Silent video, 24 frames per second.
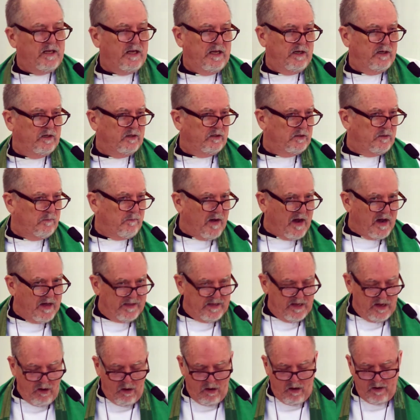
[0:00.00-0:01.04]
killed by
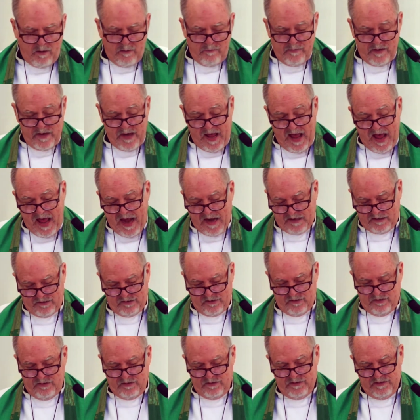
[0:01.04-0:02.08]
the armed
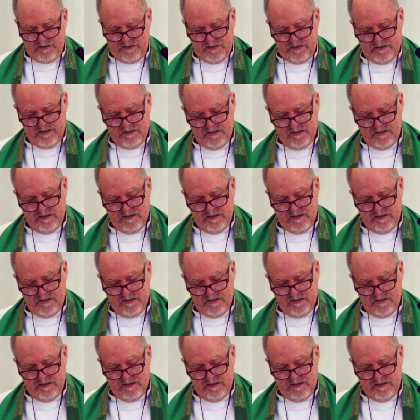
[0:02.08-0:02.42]
actors.